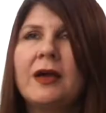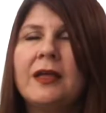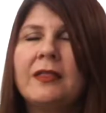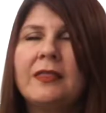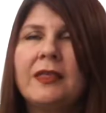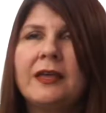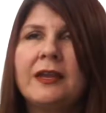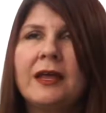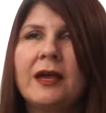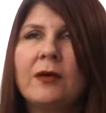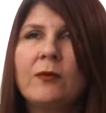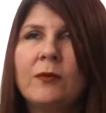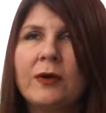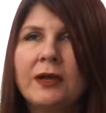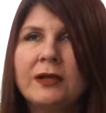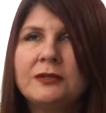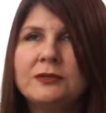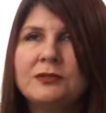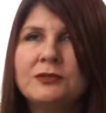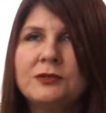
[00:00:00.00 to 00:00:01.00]
and then I
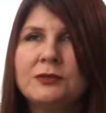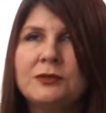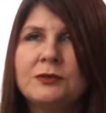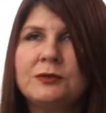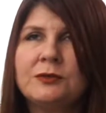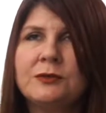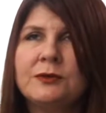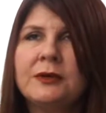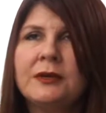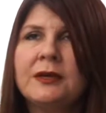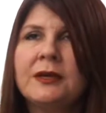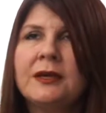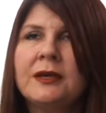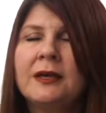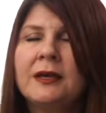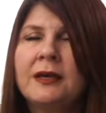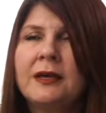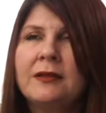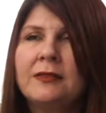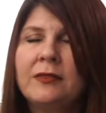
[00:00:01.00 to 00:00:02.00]
went to
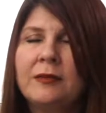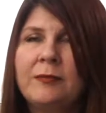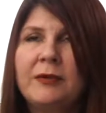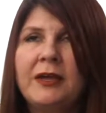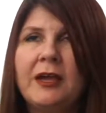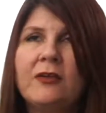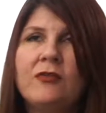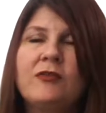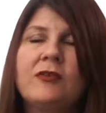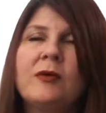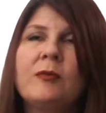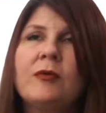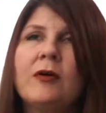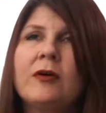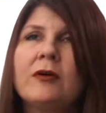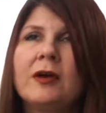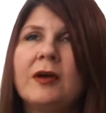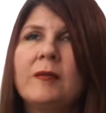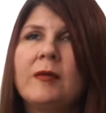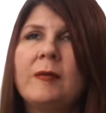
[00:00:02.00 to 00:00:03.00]
the PhD
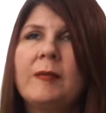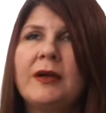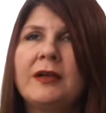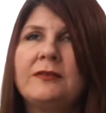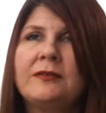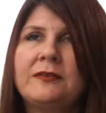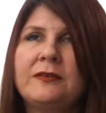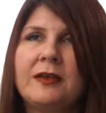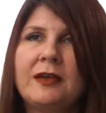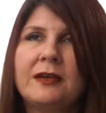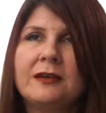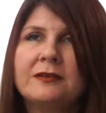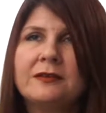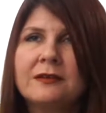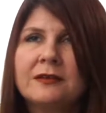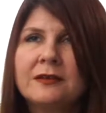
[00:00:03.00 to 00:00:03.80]
program at Penn State.